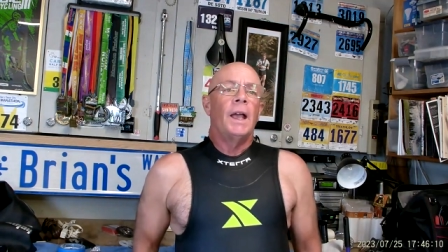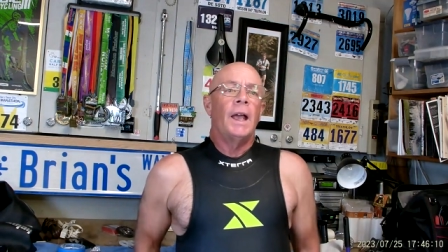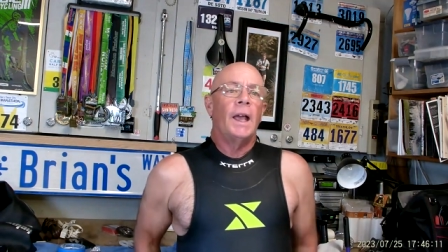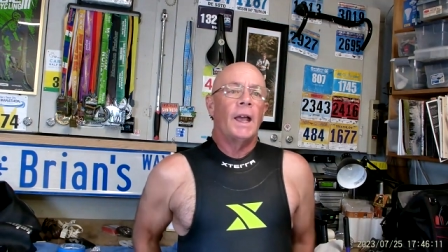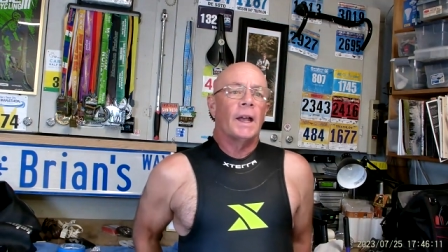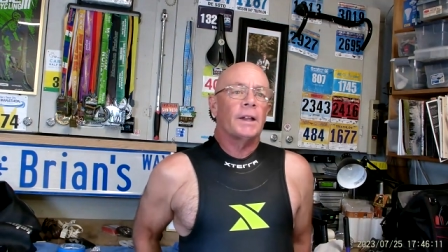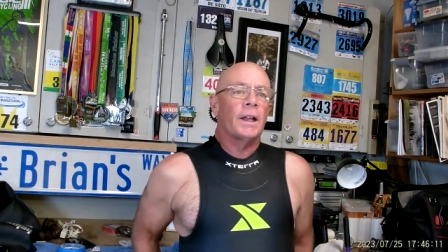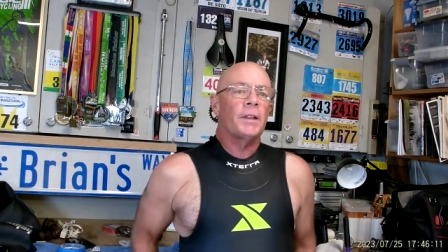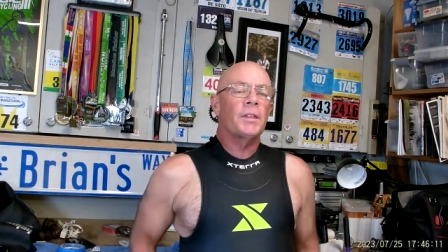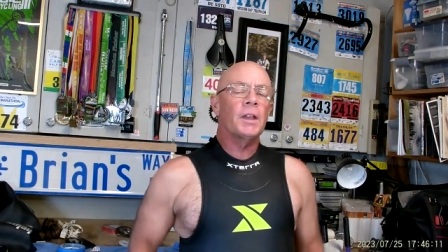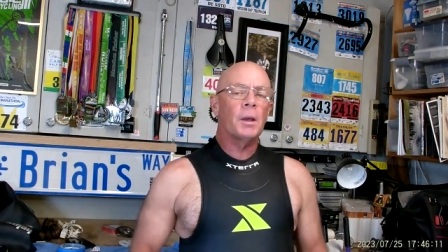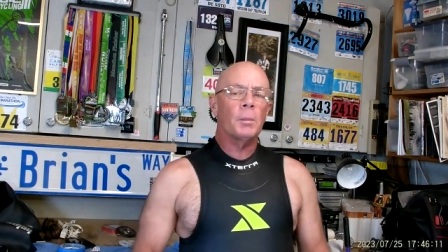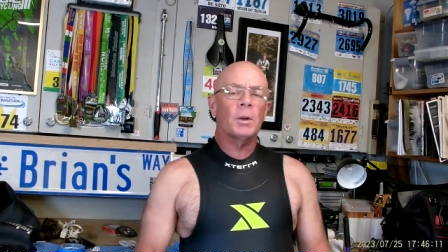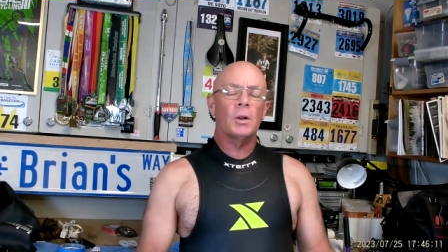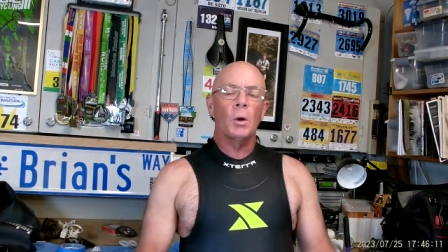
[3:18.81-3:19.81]
And I
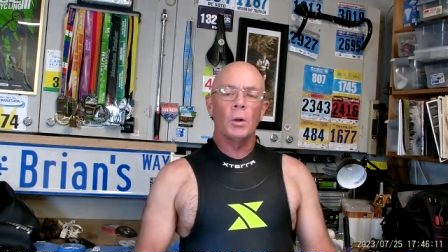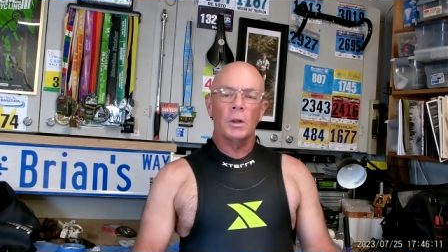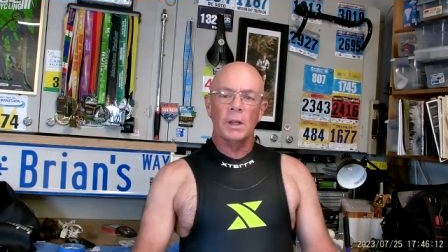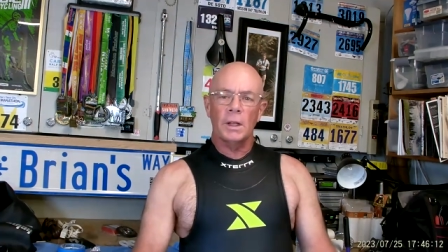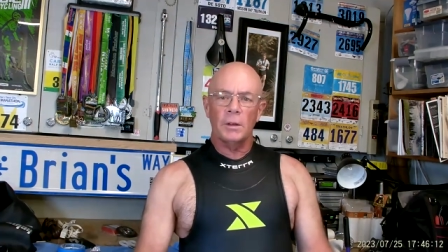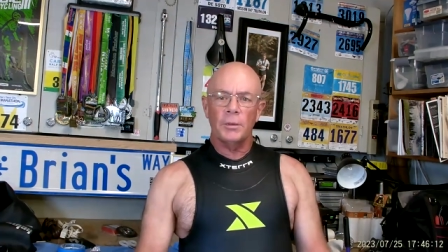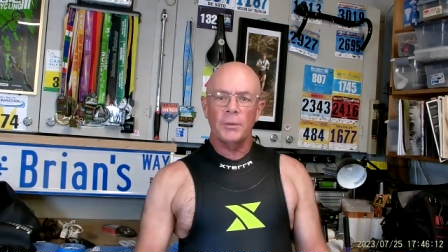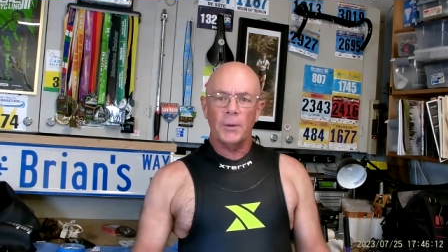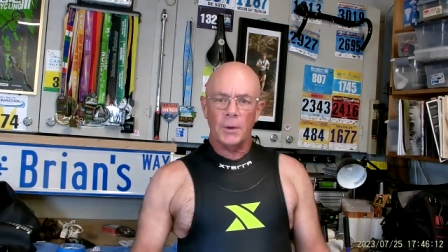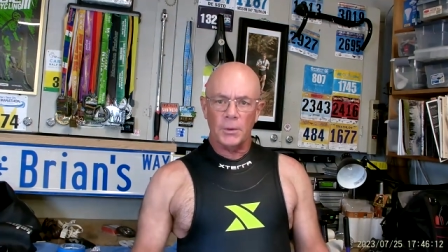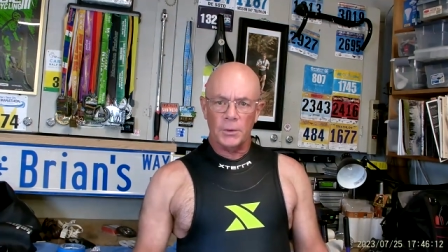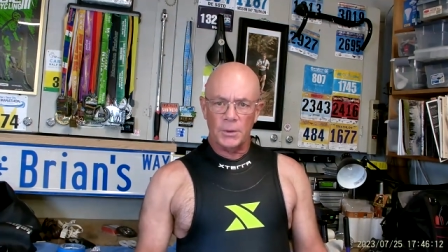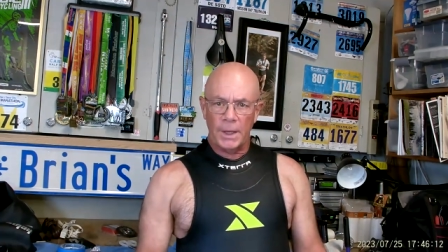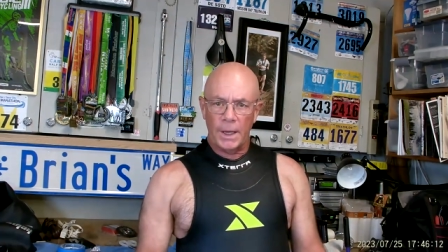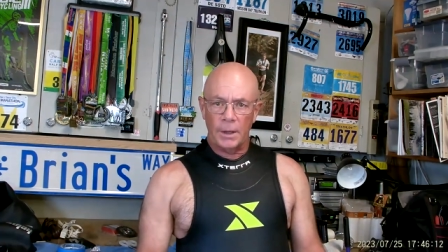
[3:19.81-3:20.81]
think I'm going to go a little
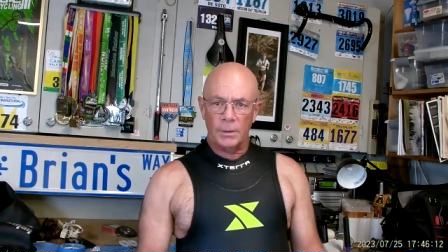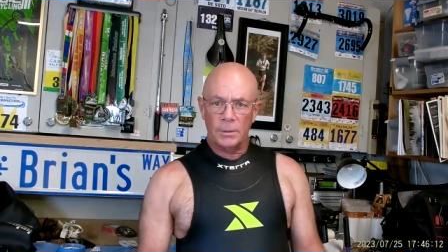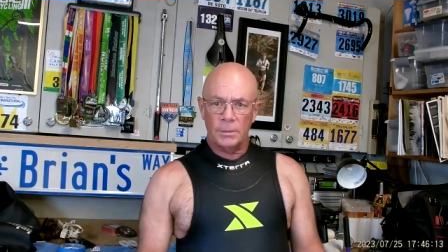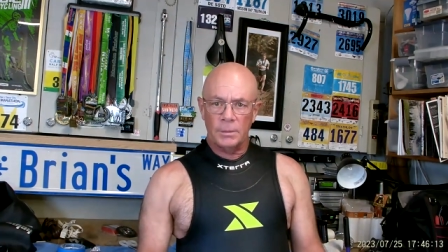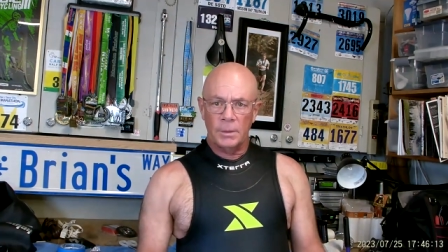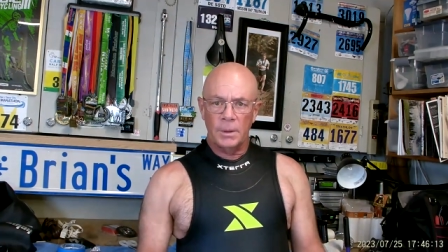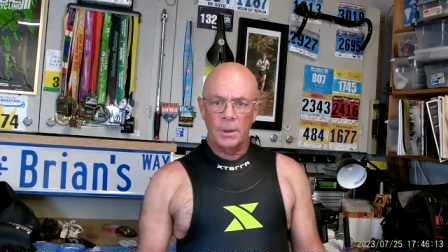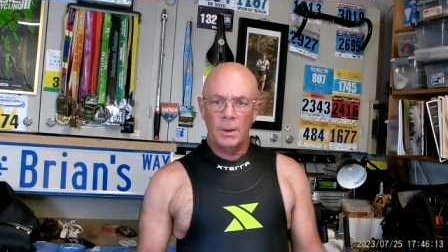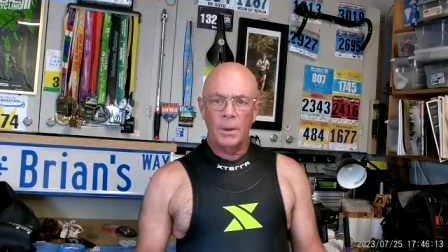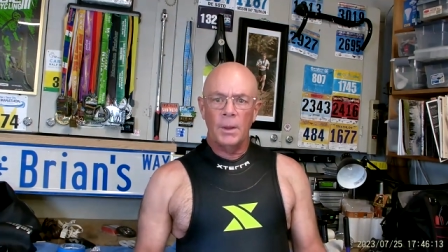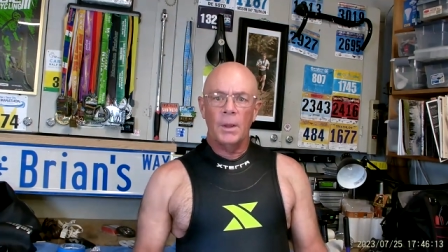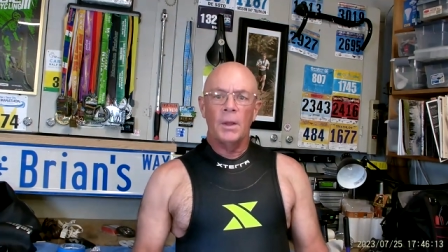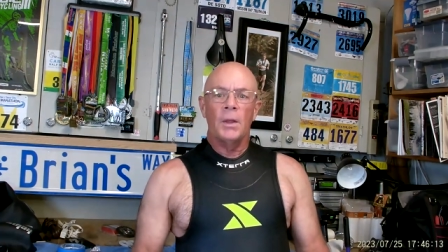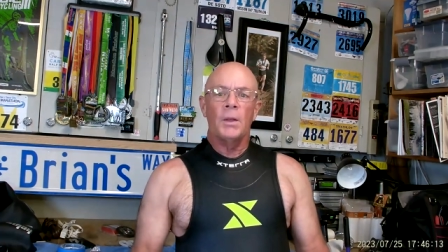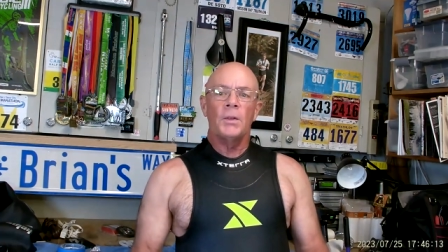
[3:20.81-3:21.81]
farther down
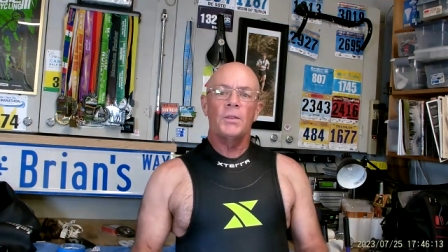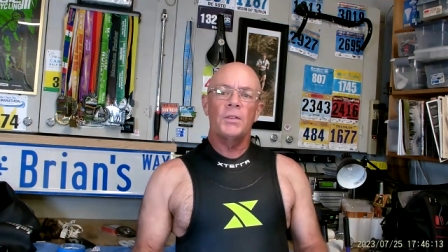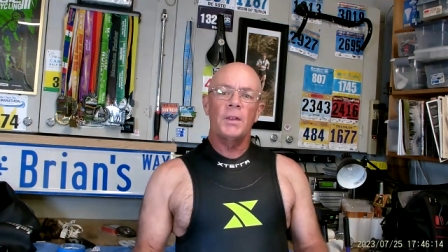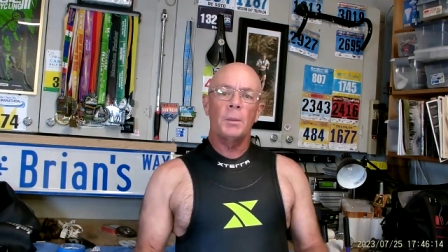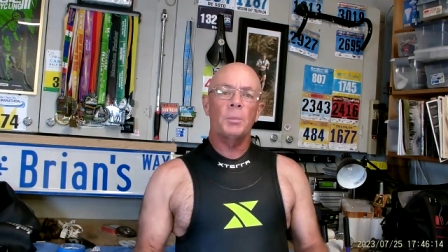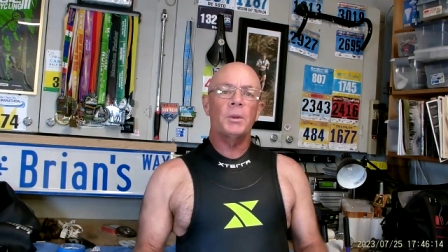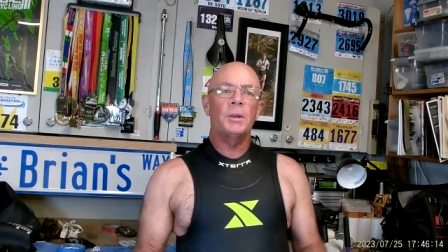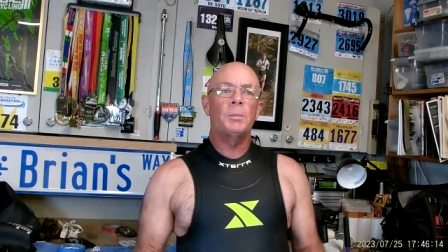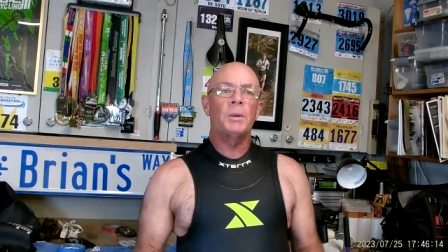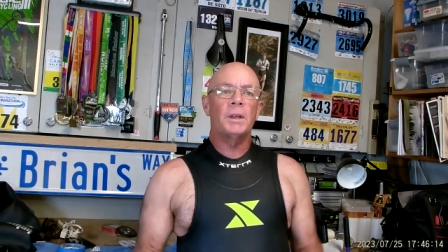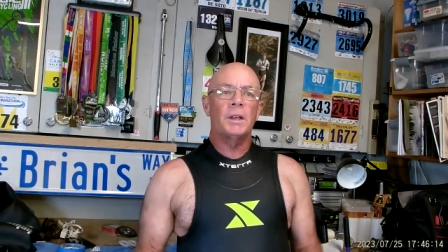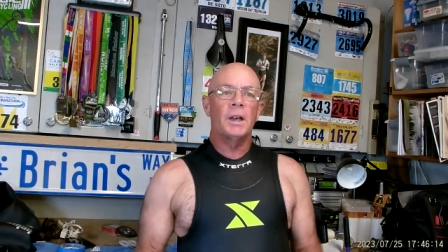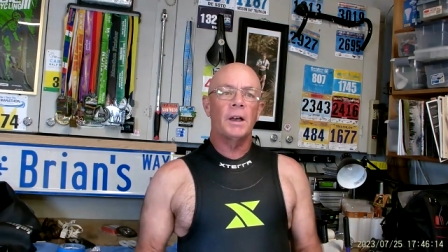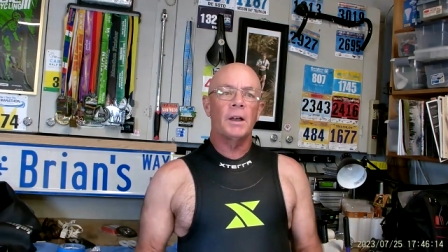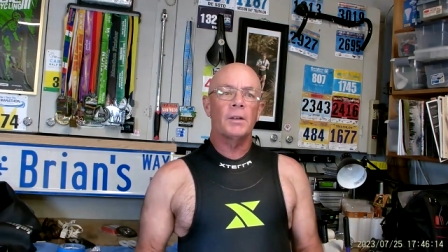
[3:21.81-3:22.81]
simply
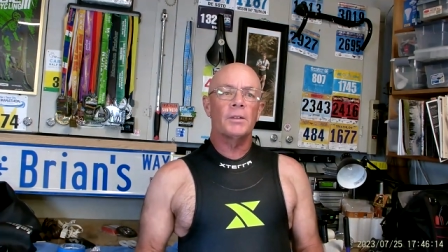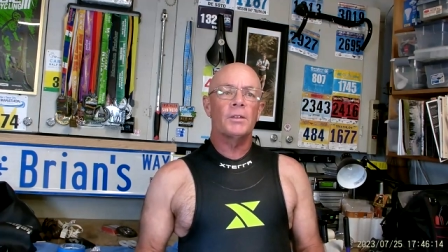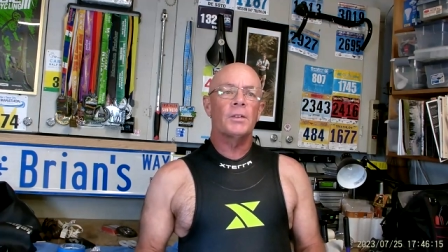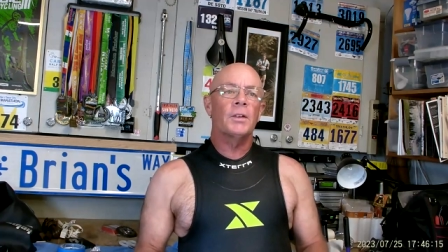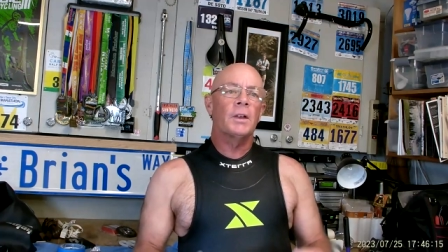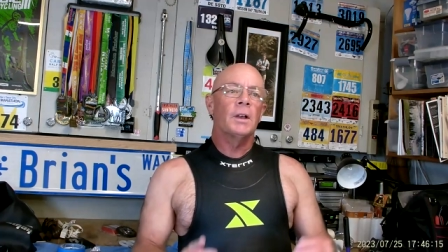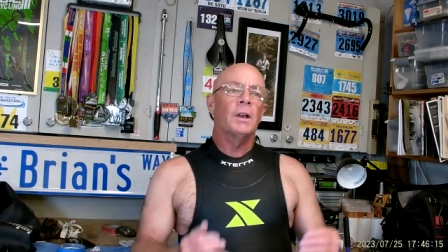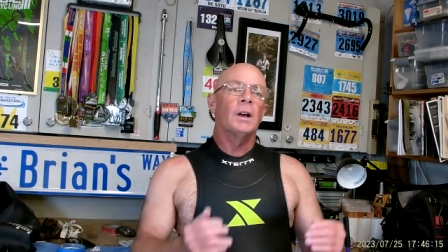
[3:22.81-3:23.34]
because